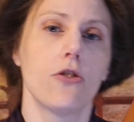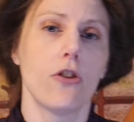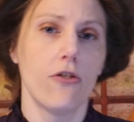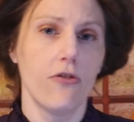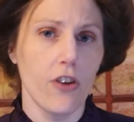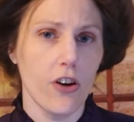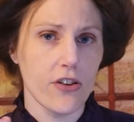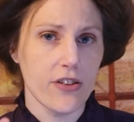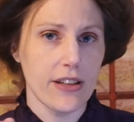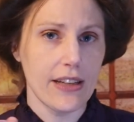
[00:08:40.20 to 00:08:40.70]
So
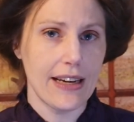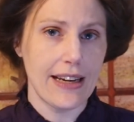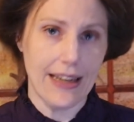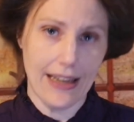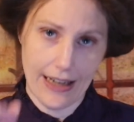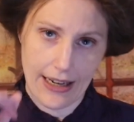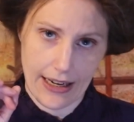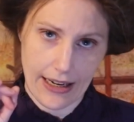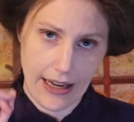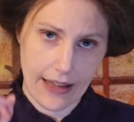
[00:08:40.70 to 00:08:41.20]

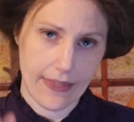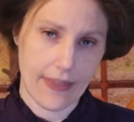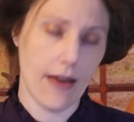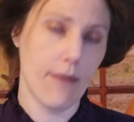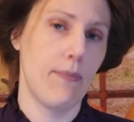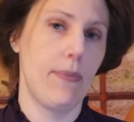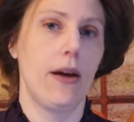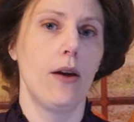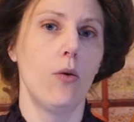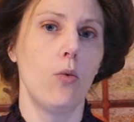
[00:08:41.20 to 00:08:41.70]
firstly, let
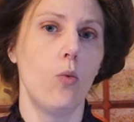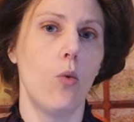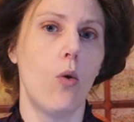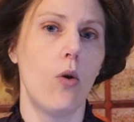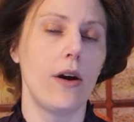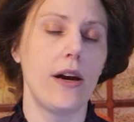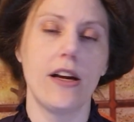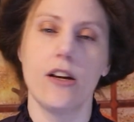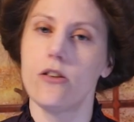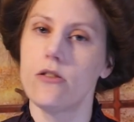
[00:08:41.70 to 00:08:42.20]
that be a
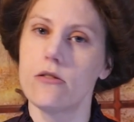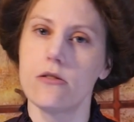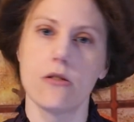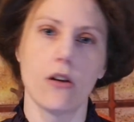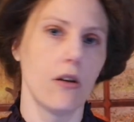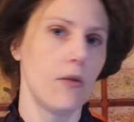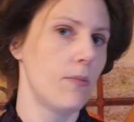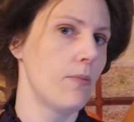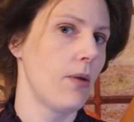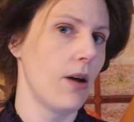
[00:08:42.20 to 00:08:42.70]
warning,
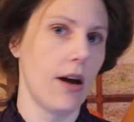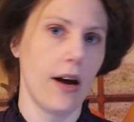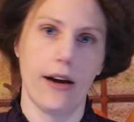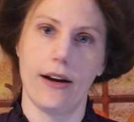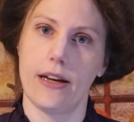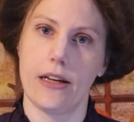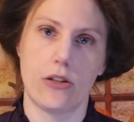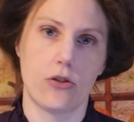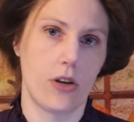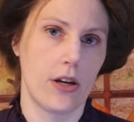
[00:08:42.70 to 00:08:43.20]
don't
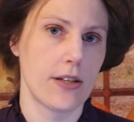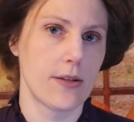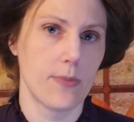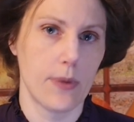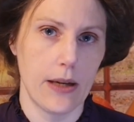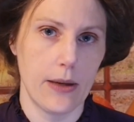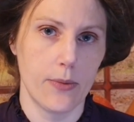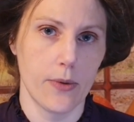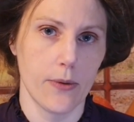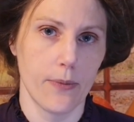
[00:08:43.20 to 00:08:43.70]
blindly trust
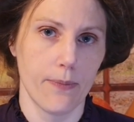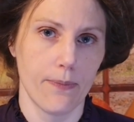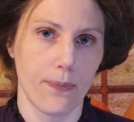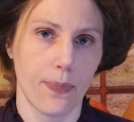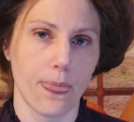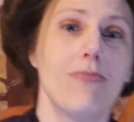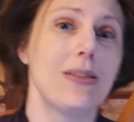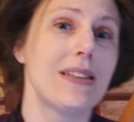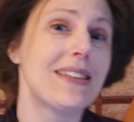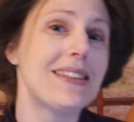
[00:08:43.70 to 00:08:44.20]
people.
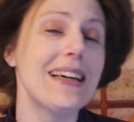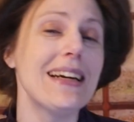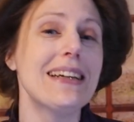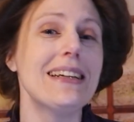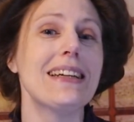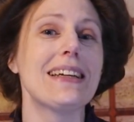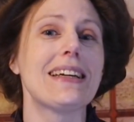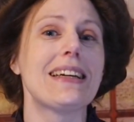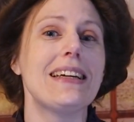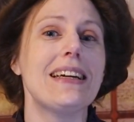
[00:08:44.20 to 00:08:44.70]
But
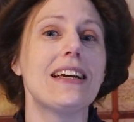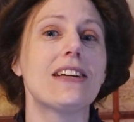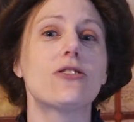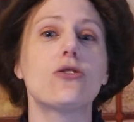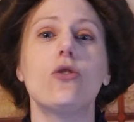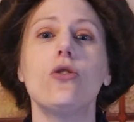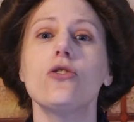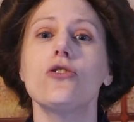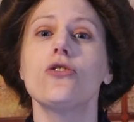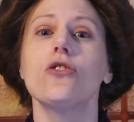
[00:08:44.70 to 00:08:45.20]
secondly,
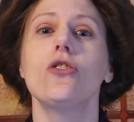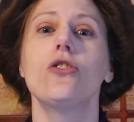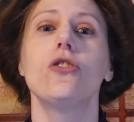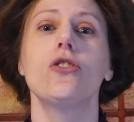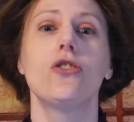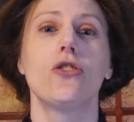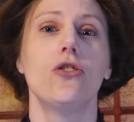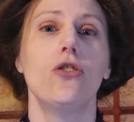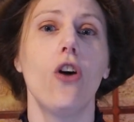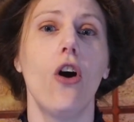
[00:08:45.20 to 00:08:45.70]
it's also
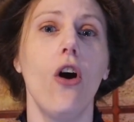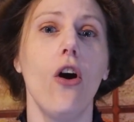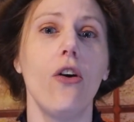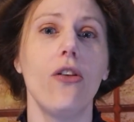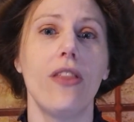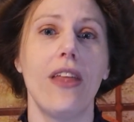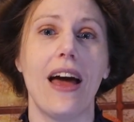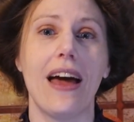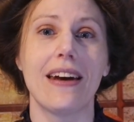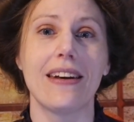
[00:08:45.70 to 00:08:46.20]
good to
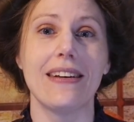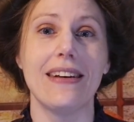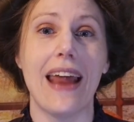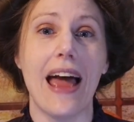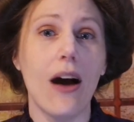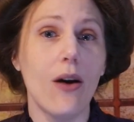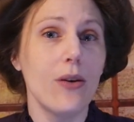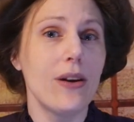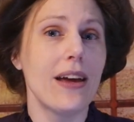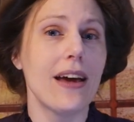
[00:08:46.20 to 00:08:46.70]
know that
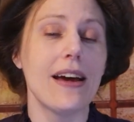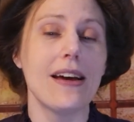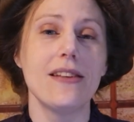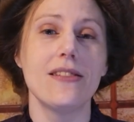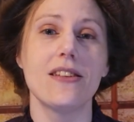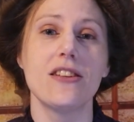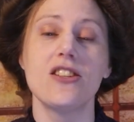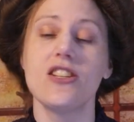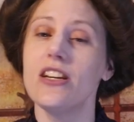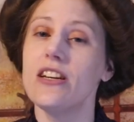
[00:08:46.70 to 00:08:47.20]

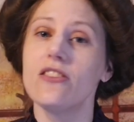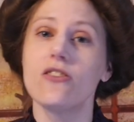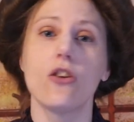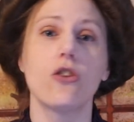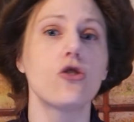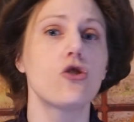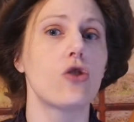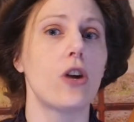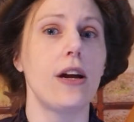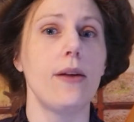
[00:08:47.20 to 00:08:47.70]
nowadays she is
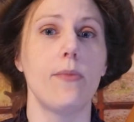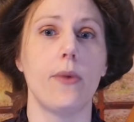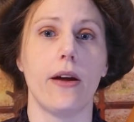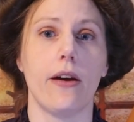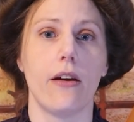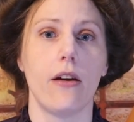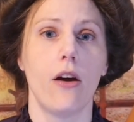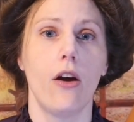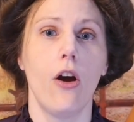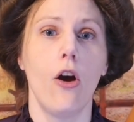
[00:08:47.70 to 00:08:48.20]
on
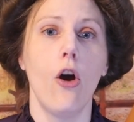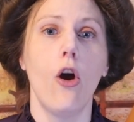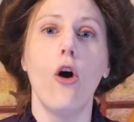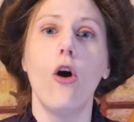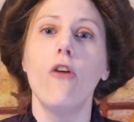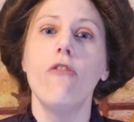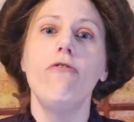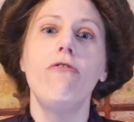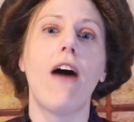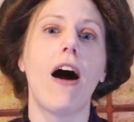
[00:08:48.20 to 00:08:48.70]
treatment.
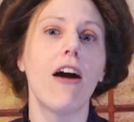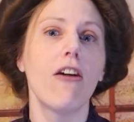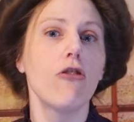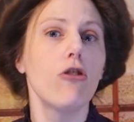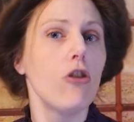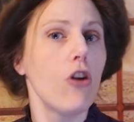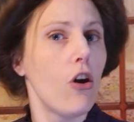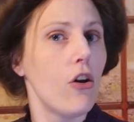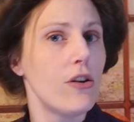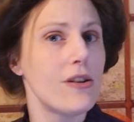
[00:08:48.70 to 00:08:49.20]
Her
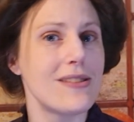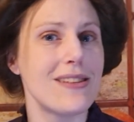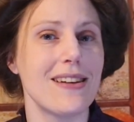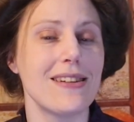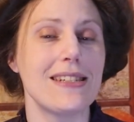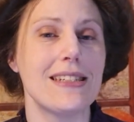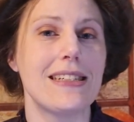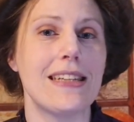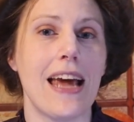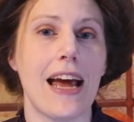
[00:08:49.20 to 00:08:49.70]
viral load is
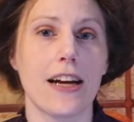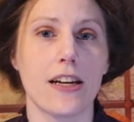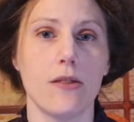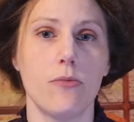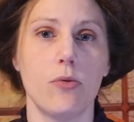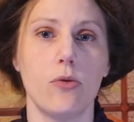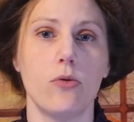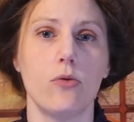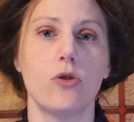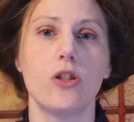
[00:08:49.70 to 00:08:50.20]

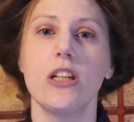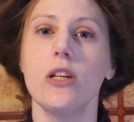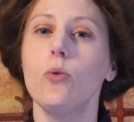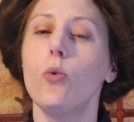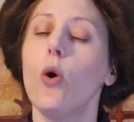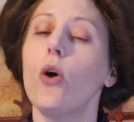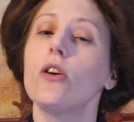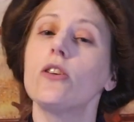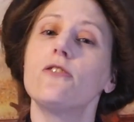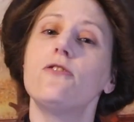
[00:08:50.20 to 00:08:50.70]
undetectable. She
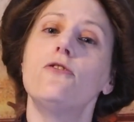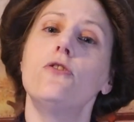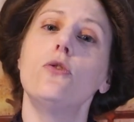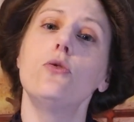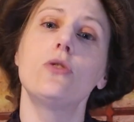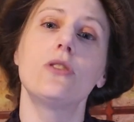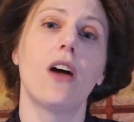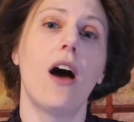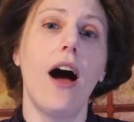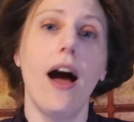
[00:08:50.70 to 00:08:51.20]
works
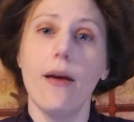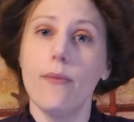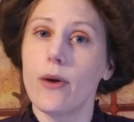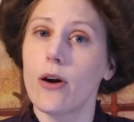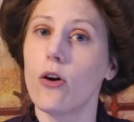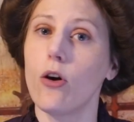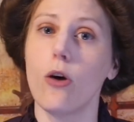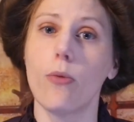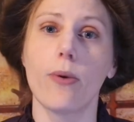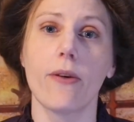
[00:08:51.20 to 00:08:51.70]
full-time
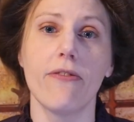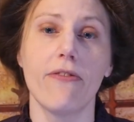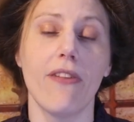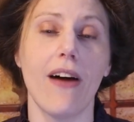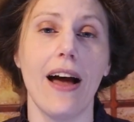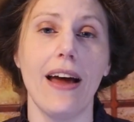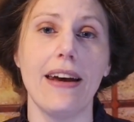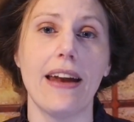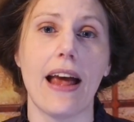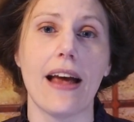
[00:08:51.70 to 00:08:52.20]
in corporate
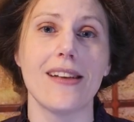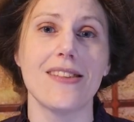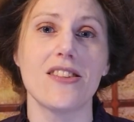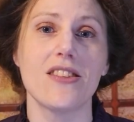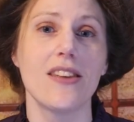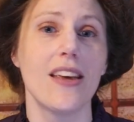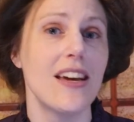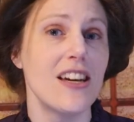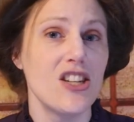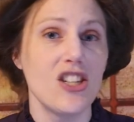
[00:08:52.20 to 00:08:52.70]

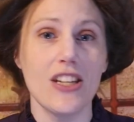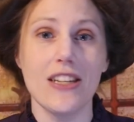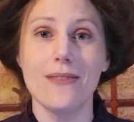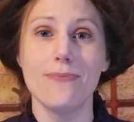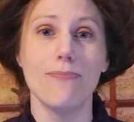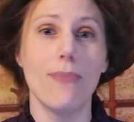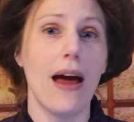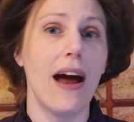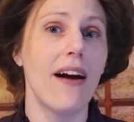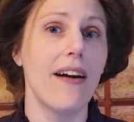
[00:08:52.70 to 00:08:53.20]
finance. She's
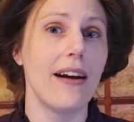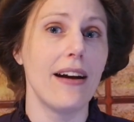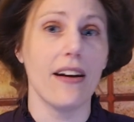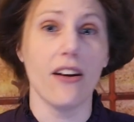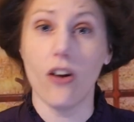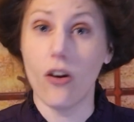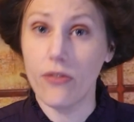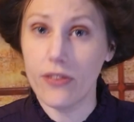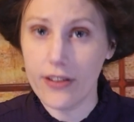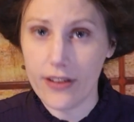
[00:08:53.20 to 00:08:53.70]
married
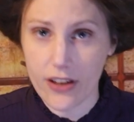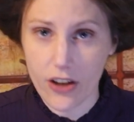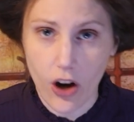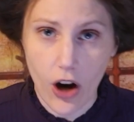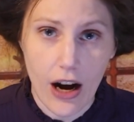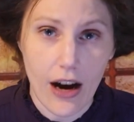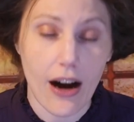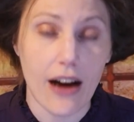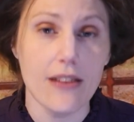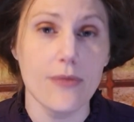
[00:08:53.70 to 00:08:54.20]
and obviously
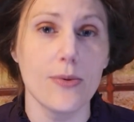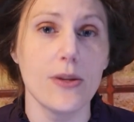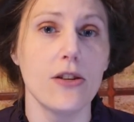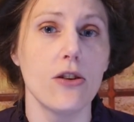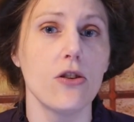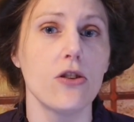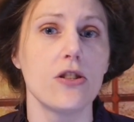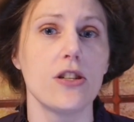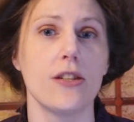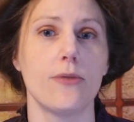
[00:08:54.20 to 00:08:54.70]
her husband
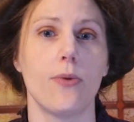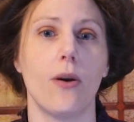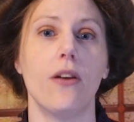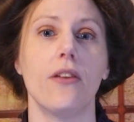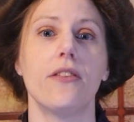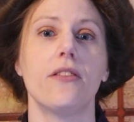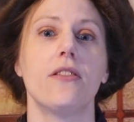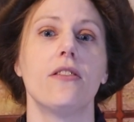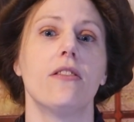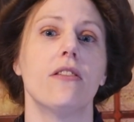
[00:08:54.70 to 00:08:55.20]
knows she's
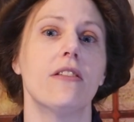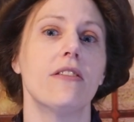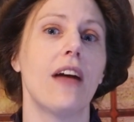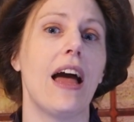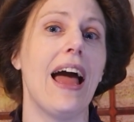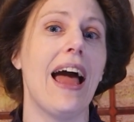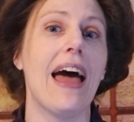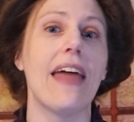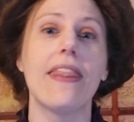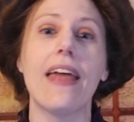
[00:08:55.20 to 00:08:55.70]
positive.
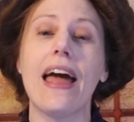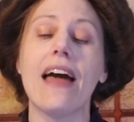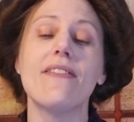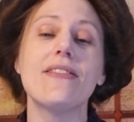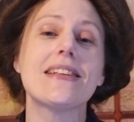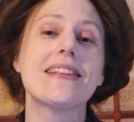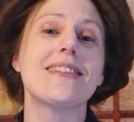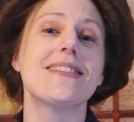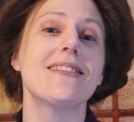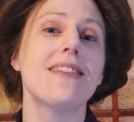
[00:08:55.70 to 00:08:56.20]
And they
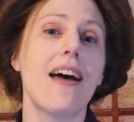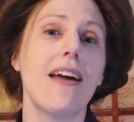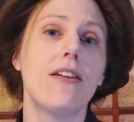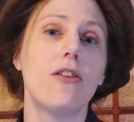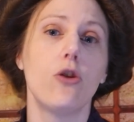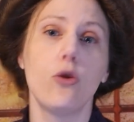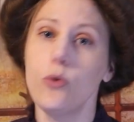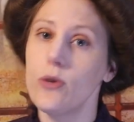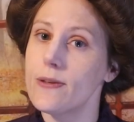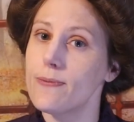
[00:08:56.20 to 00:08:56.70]
have a
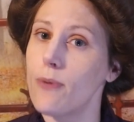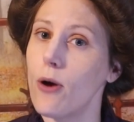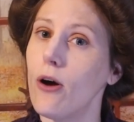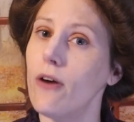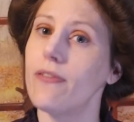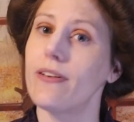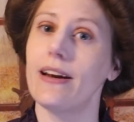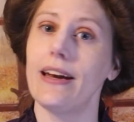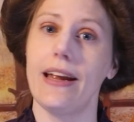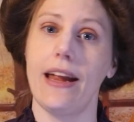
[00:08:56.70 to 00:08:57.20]
son who is
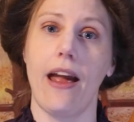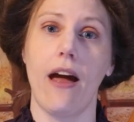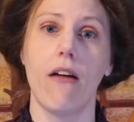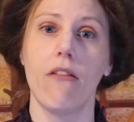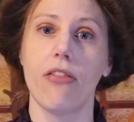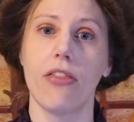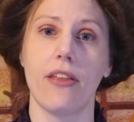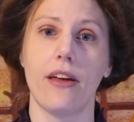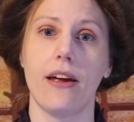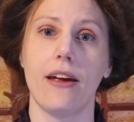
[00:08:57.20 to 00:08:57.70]
perfectly
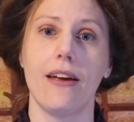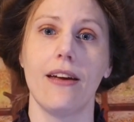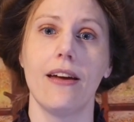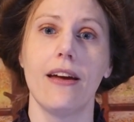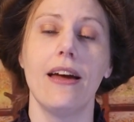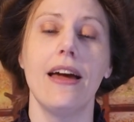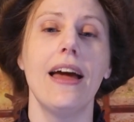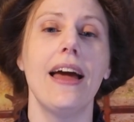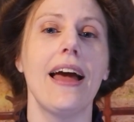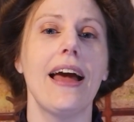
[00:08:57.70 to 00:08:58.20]
healthy.
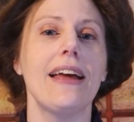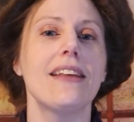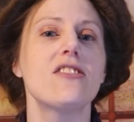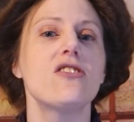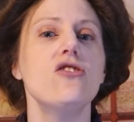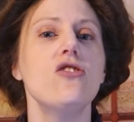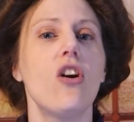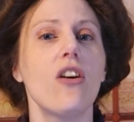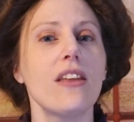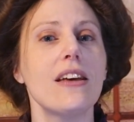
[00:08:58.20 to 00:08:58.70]

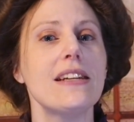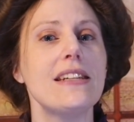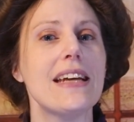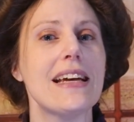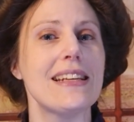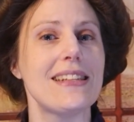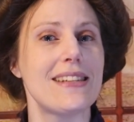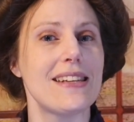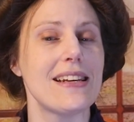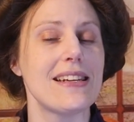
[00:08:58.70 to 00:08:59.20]
It's not a
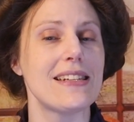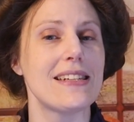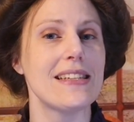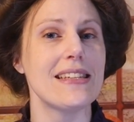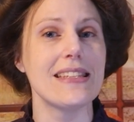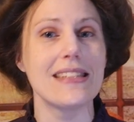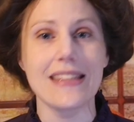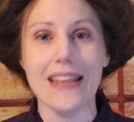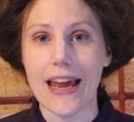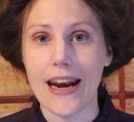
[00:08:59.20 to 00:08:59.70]
death
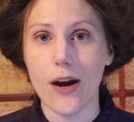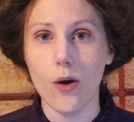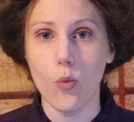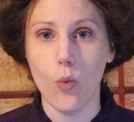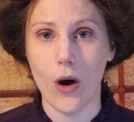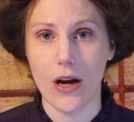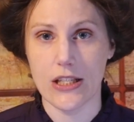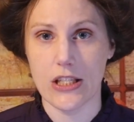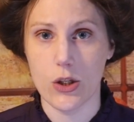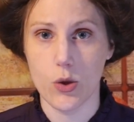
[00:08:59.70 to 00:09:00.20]
sentence that it
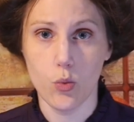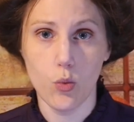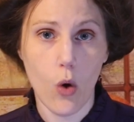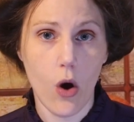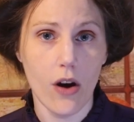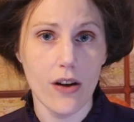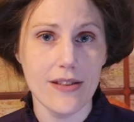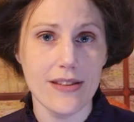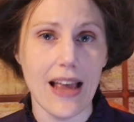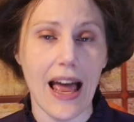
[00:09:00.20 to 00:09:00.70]
once
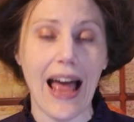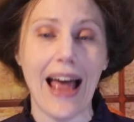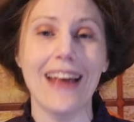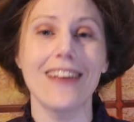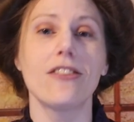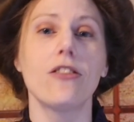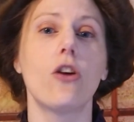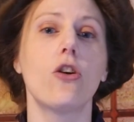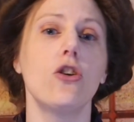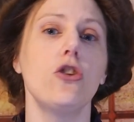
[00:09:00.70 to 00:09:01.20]
was,
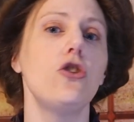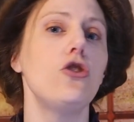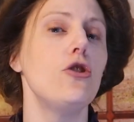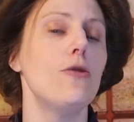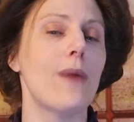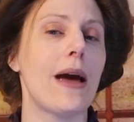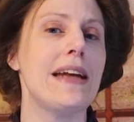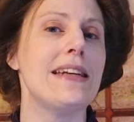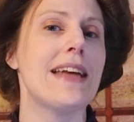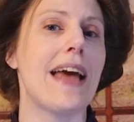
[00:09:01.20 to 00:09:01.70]
as long as
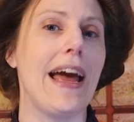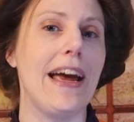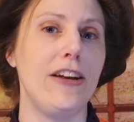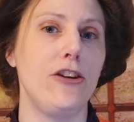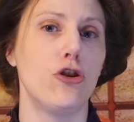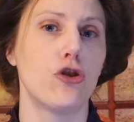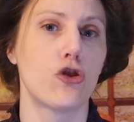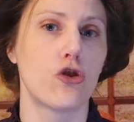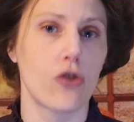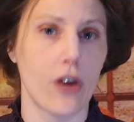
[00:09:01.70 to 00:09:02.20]
you
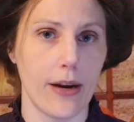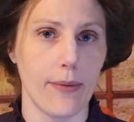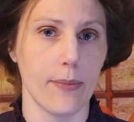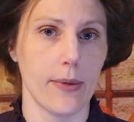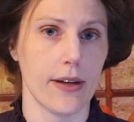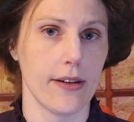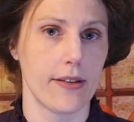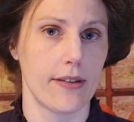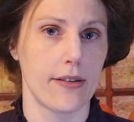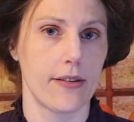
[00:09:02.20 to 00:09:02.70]
maintain your
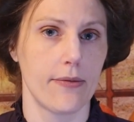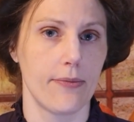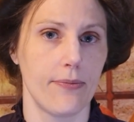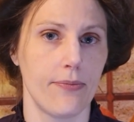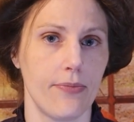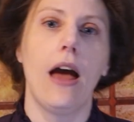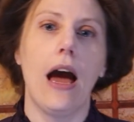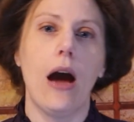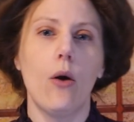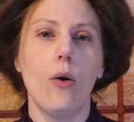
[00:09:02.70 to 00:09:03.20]
treatment.
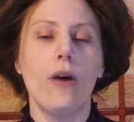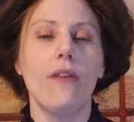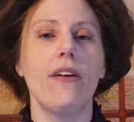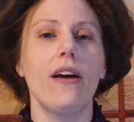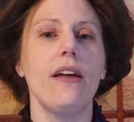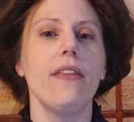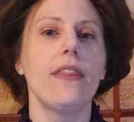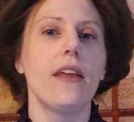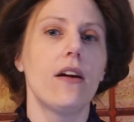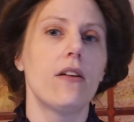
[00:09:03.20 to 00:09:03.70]

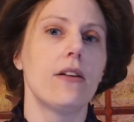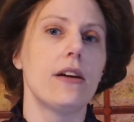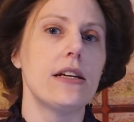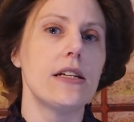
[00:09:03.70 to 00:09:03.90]
However, there